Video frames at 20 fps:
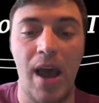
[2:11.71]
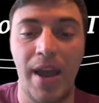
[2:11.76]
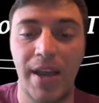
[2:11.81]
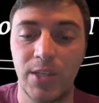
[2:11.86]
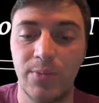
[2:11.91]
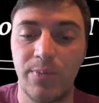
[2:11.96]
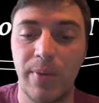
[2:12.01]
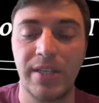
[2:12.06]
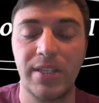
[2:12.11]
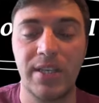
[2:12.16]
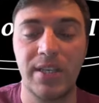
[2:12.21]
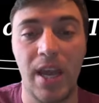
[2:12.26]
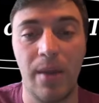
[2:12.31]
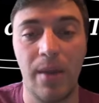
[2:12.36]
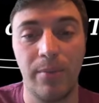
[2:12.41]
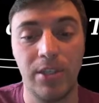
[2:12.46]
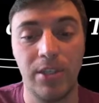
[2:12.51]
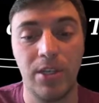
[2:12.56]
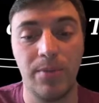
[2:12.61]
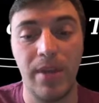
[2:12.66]
I expect
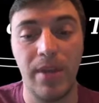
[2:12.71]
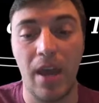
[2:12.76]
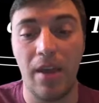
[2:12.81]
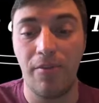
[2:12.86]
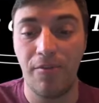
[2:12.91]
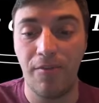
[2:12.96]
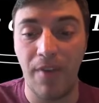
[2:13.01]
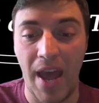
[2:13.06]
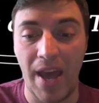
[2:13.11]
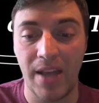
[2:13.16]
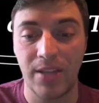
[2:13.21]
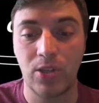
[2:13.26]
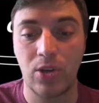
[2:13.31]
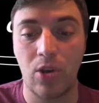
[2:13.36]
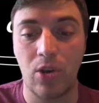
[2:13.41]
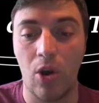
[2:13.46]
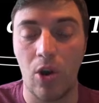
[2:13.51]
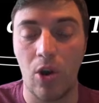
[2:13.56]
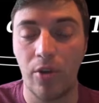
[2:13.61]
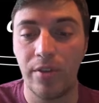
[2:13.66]
Hamlin to be a fast
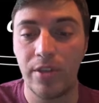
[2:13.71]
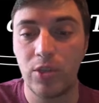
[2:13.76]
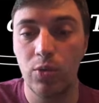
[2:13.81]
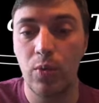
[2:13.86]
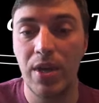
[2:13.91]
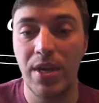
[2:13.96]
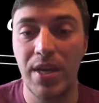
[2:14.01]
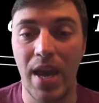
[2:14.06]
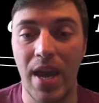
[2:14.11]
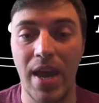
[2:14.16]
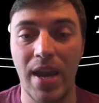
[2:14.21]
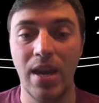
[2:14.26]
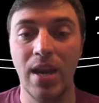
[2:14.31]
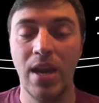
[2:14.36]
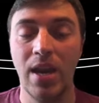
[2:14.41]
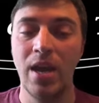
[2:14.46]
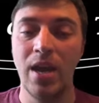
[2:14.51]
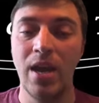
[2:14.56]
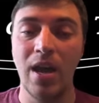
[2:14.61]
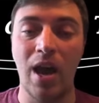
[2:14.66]
car this weekend.